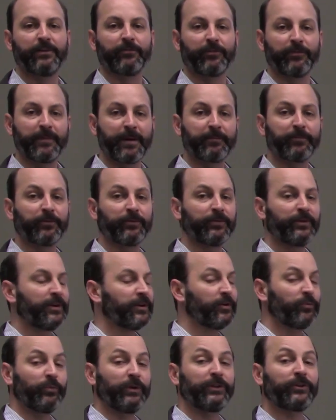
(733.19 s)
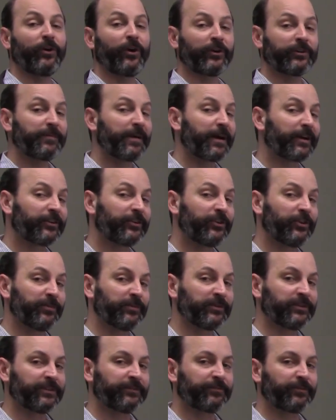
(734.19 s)
Remember, we talked about
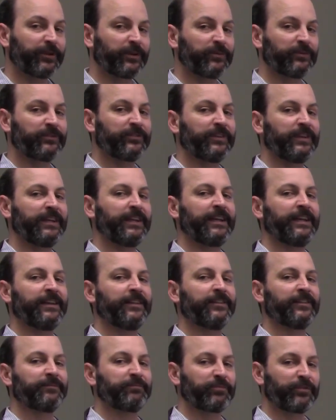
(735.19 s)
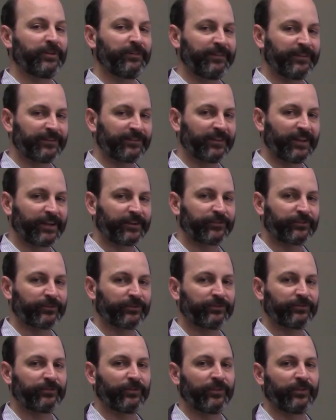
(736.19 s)
cumulative frequency in the previous
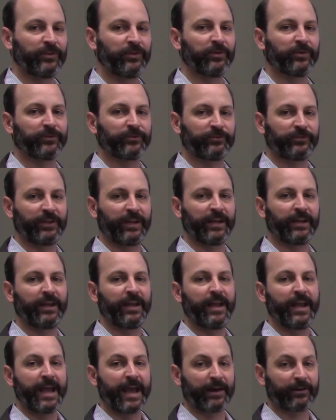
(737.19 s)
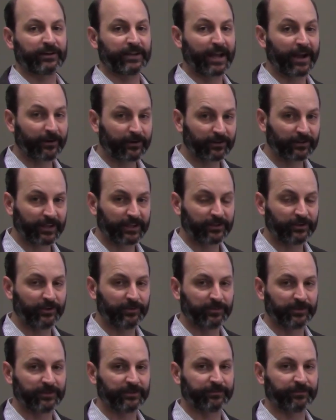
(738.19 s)
lecture so that you understand how to calculate
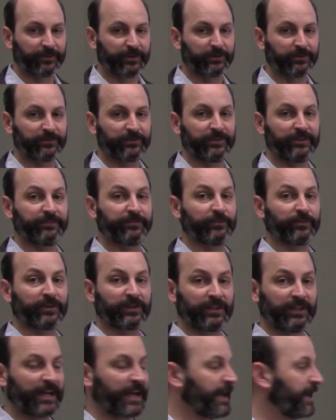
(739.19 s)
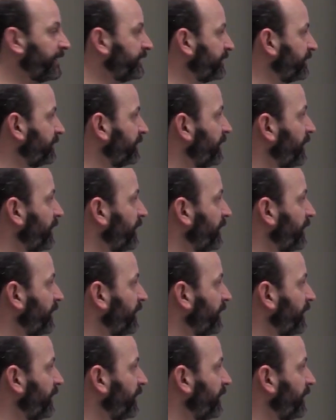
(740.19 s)
cumulative frequency for a class.